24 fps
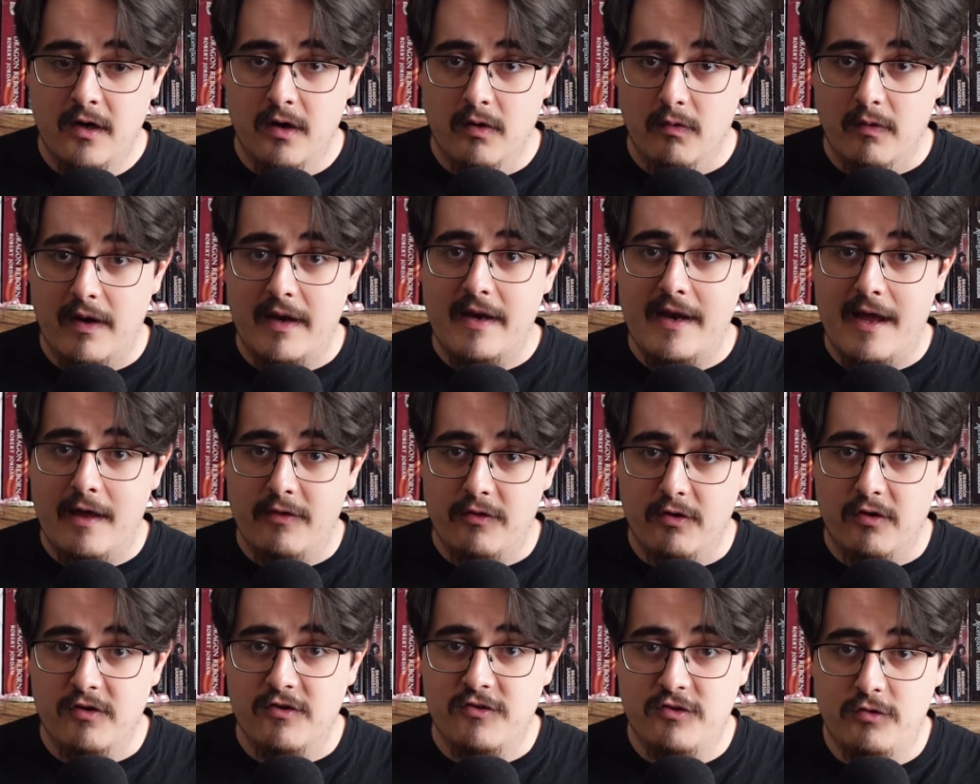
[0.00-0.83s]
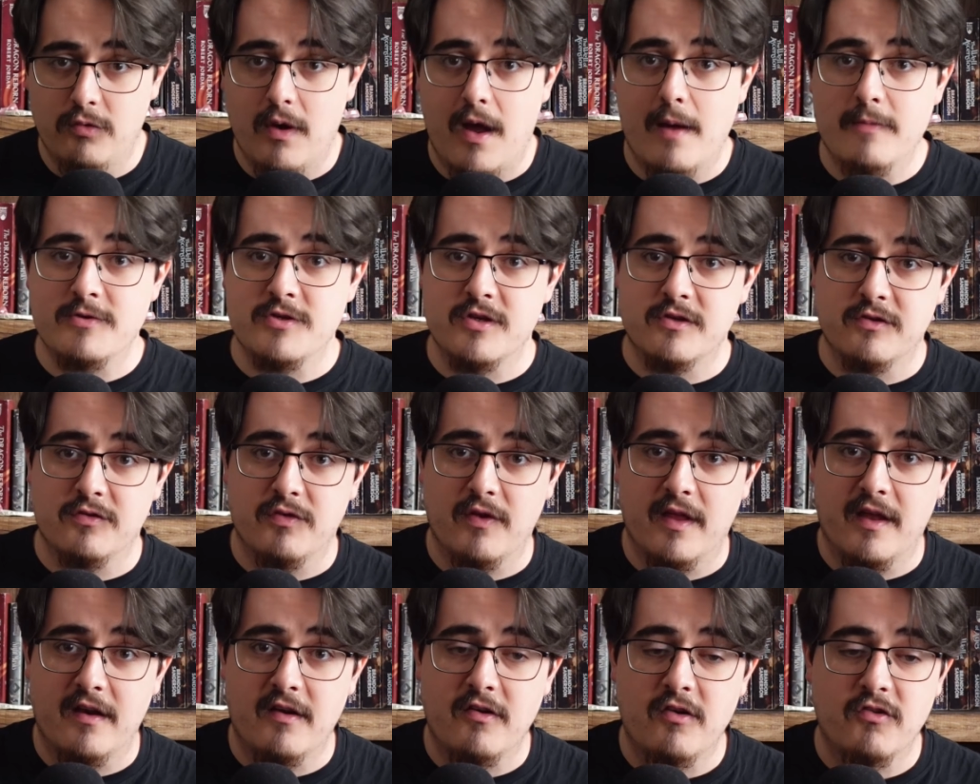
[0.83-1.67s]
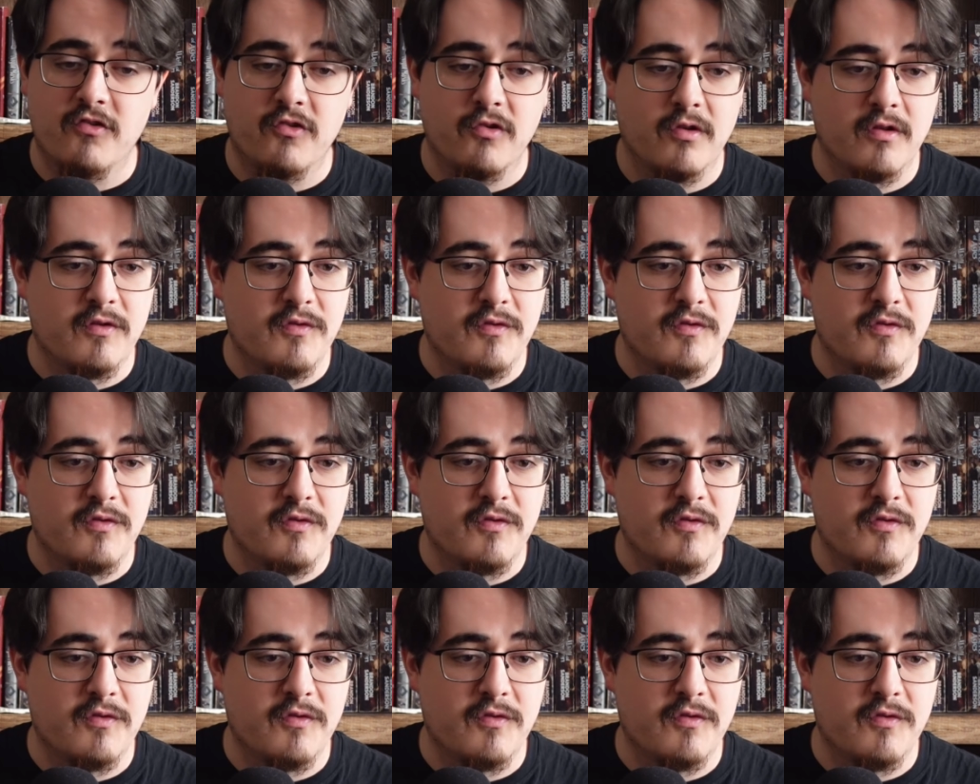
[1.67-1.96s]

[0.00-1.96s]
Right now, there are 2 options for that additional